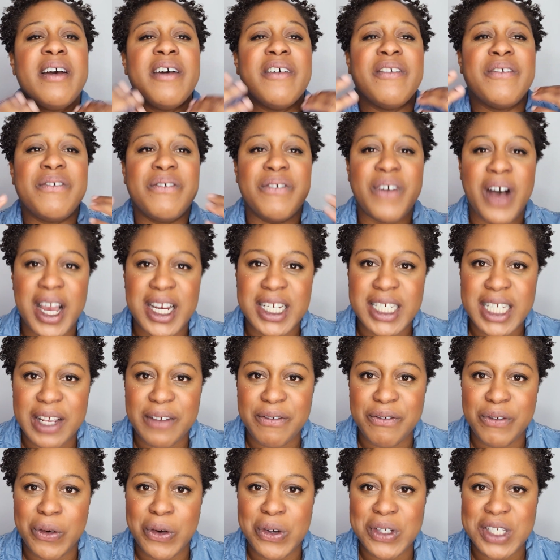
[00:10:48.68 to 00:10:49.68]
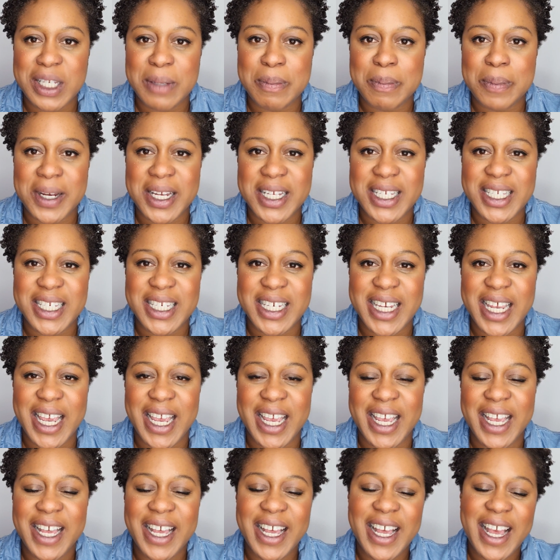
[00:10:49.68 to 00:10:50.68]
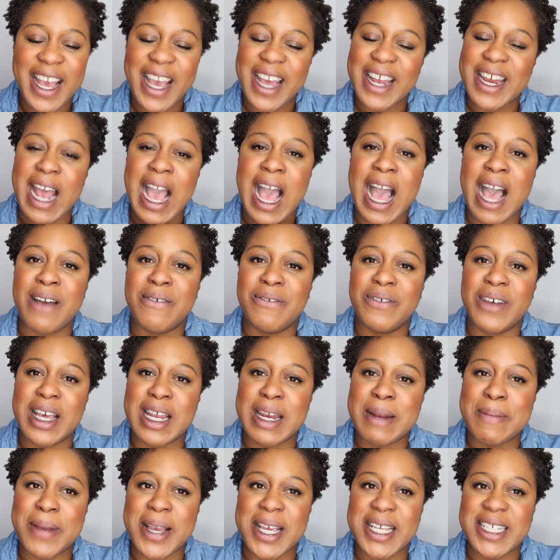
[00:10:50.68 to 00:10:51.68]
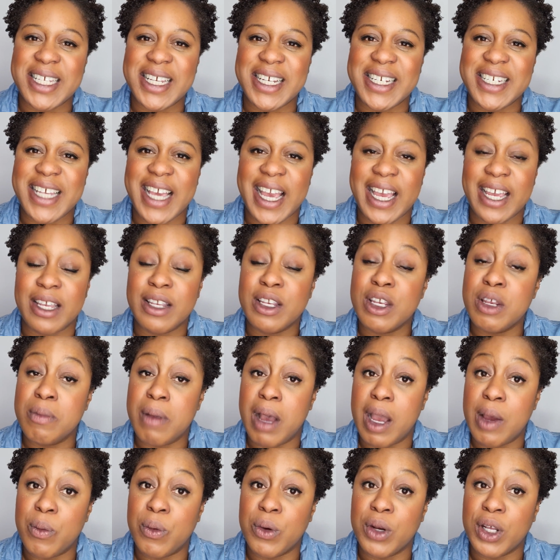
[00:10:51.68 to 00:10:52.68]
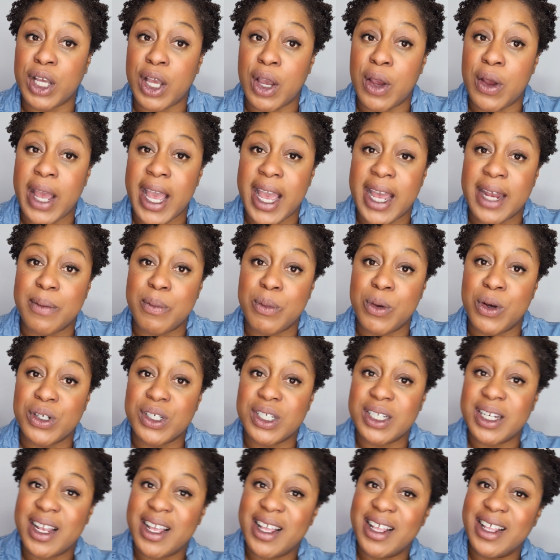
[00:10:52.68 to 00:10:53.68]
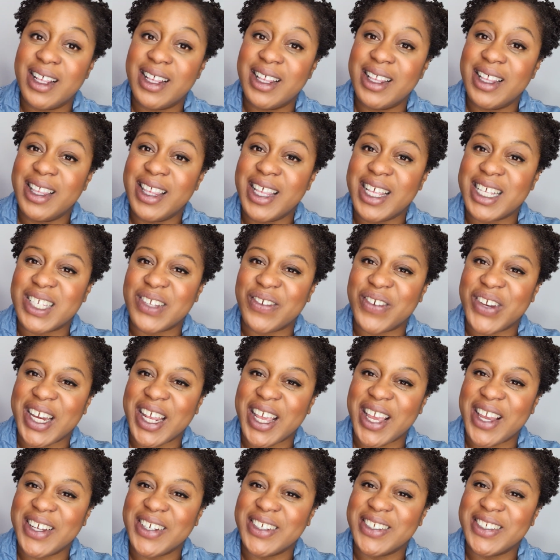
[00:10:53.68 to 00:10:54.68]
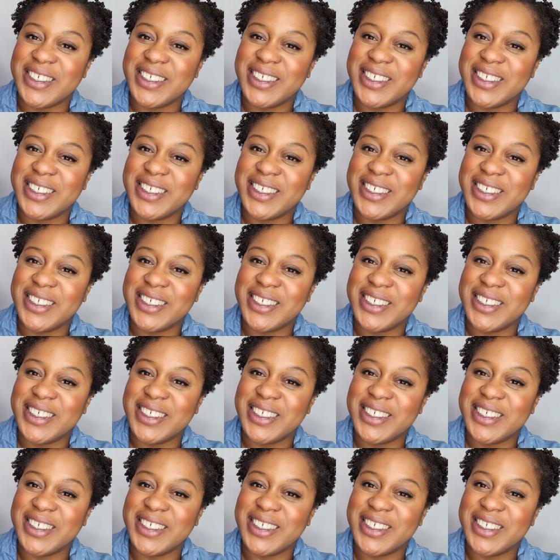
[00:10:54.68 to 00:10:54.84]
fighting for simplicity and have an amazing day. You might want to go ahead and watch this video.